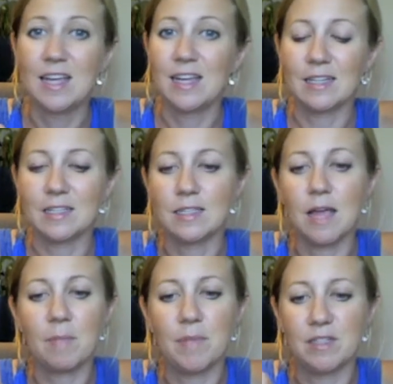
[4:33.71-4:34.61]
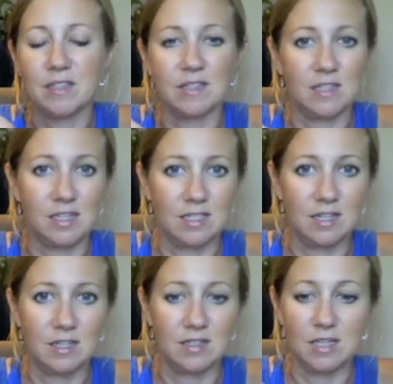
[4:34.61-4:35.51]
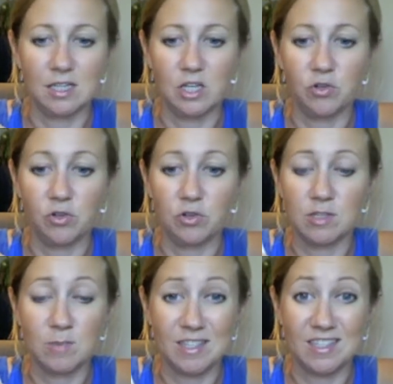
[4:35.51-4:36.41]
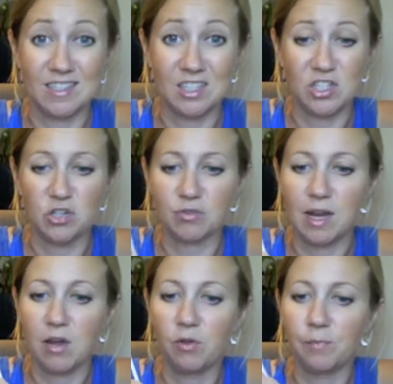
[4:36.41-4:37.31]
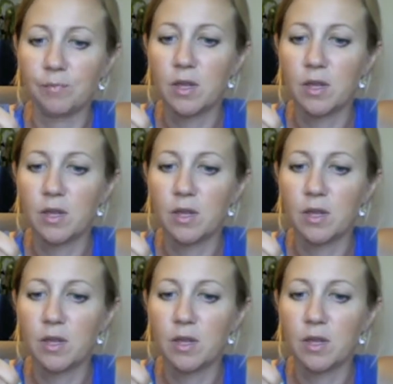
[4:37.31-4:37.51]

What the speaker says: It's not meant to stick to cuticle, it's meant to stick to your nail.